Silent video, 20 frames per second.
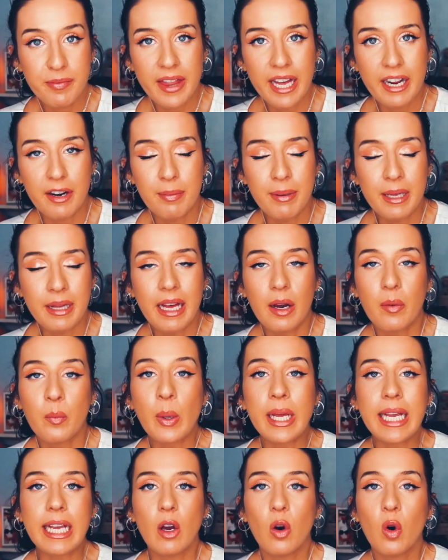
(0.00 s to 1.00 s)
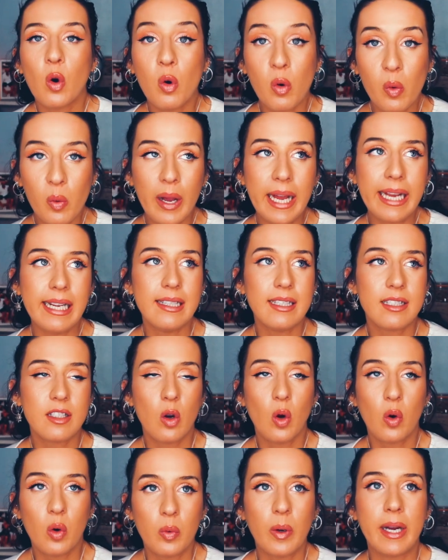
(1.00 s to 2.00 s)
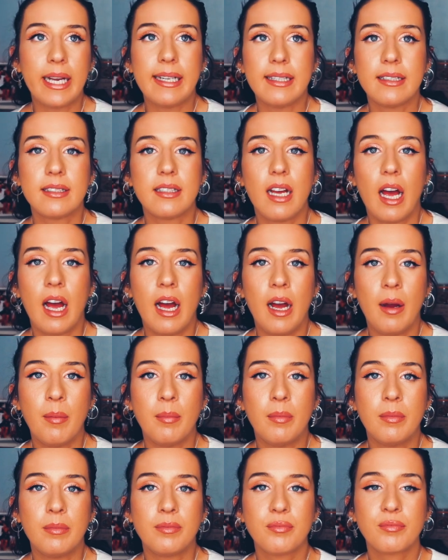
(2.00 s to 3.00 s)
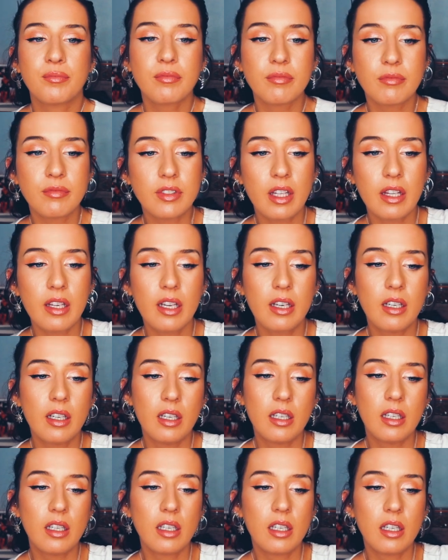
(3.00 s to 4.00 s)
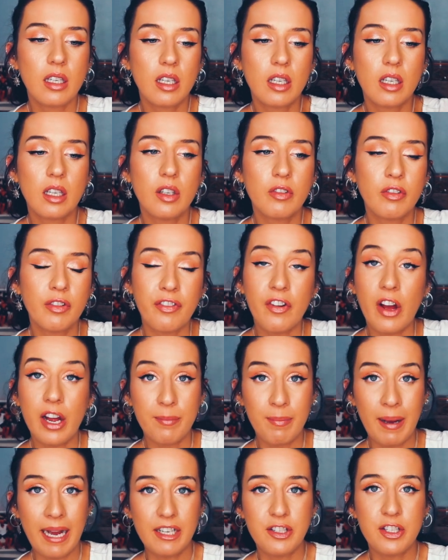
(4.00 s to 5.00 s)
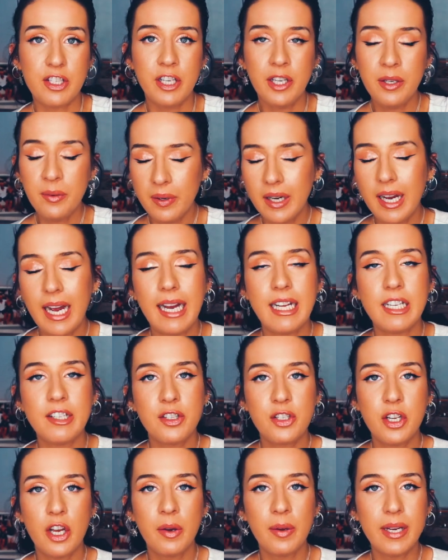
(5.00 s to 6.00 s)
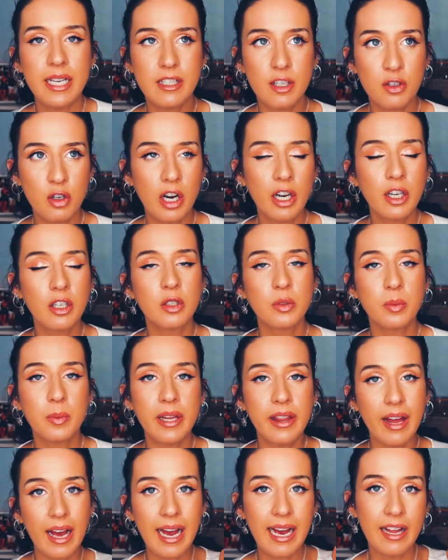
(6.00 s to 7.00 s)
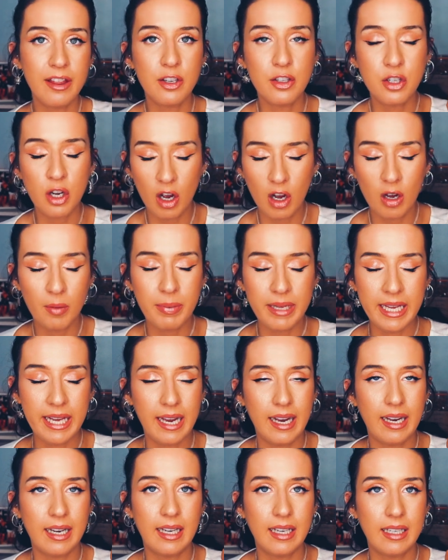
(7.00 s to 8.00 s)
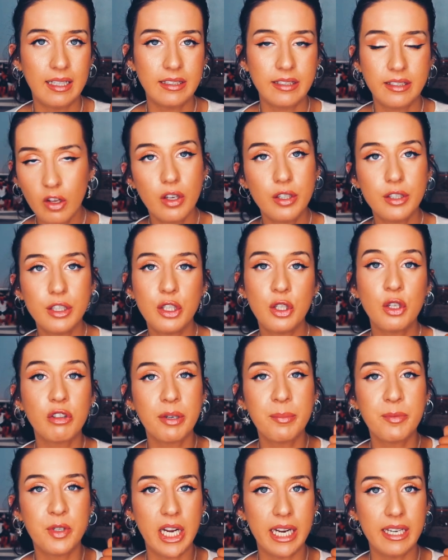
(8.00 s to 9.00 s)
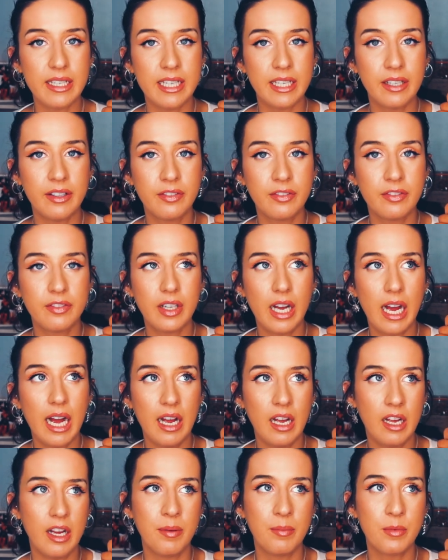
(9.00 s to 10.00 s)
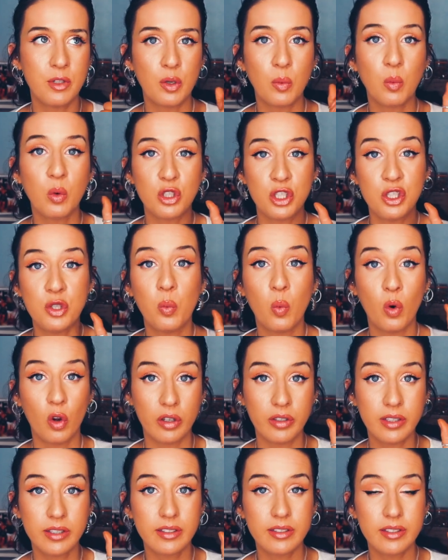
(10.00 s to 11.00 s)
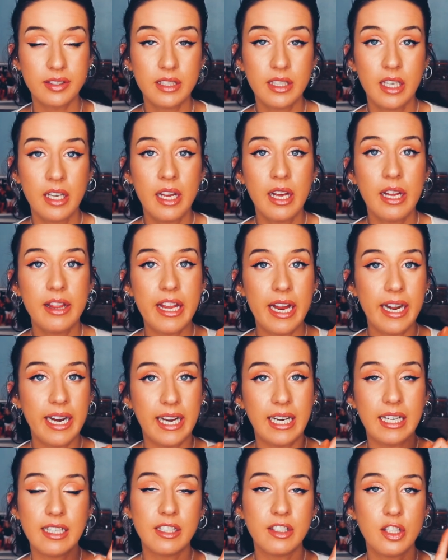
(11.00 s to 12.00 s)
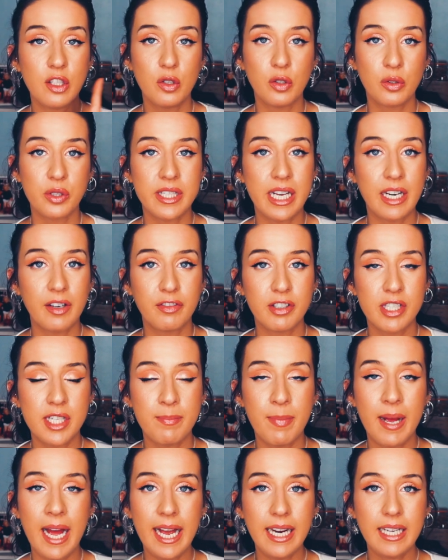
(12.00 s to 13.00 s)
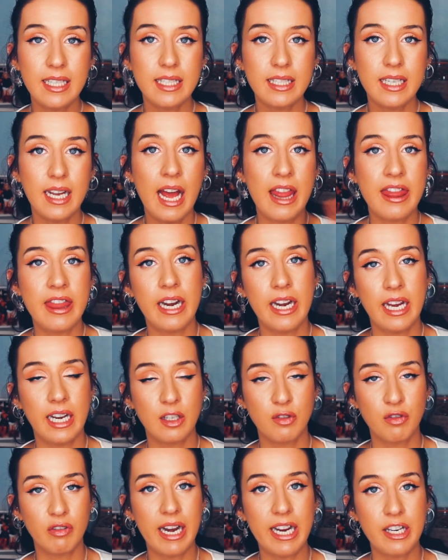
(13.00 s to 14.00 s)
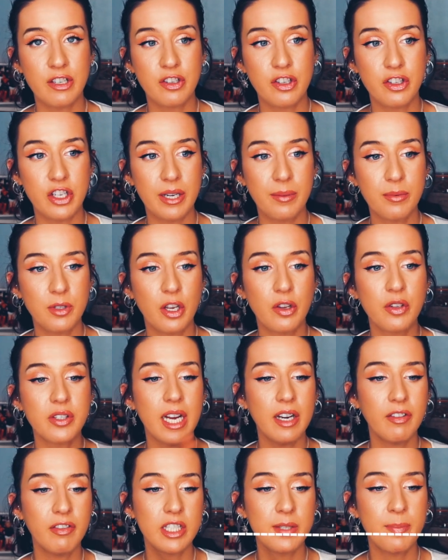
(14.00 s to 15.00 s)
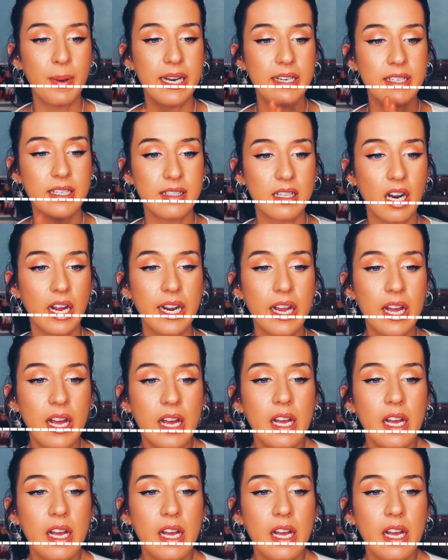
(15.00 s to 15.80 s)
therapy, that we always referred back to. And so it's a triangle with, at the top it has your objective. So what do you want? Then it has your self-respect, and then it has relationships. So self-respect is like